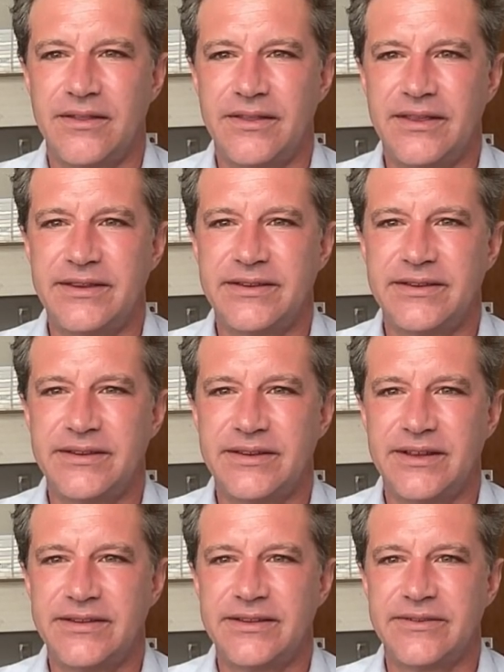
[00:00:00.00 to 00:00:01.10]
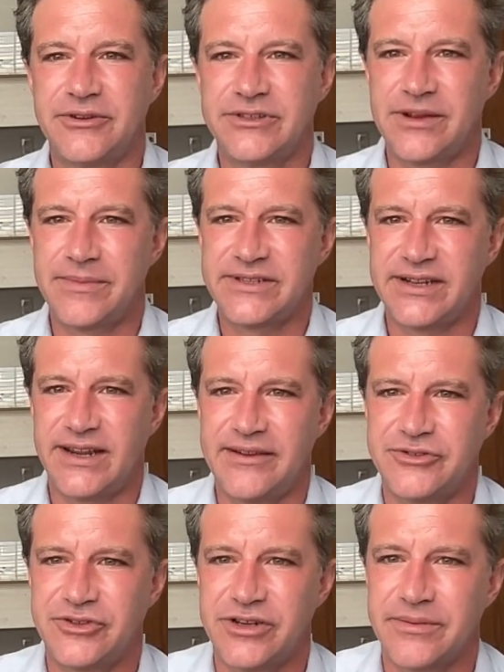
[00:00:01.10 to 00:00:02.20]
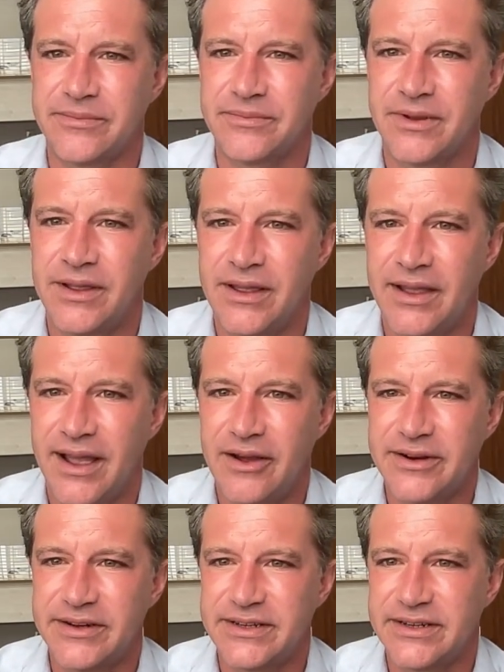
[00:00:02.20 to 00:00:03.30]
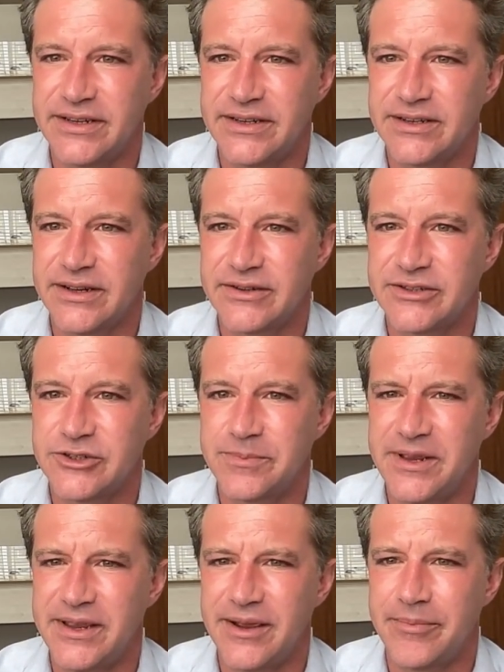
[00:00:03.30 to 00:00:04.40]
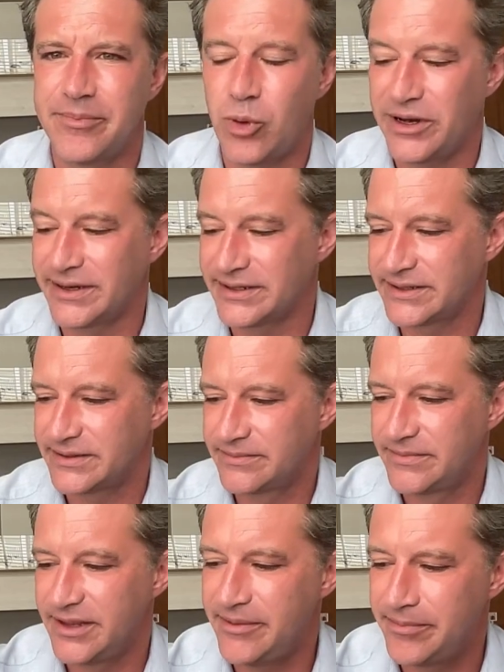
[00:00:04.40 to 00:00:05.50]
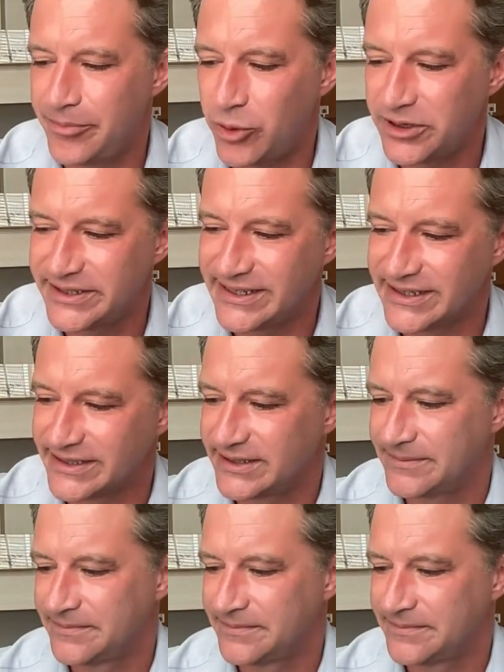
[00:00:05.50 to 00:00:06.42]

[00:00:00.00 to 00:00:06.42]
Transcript: This is the first time I see a live stream. How to speak important. Important.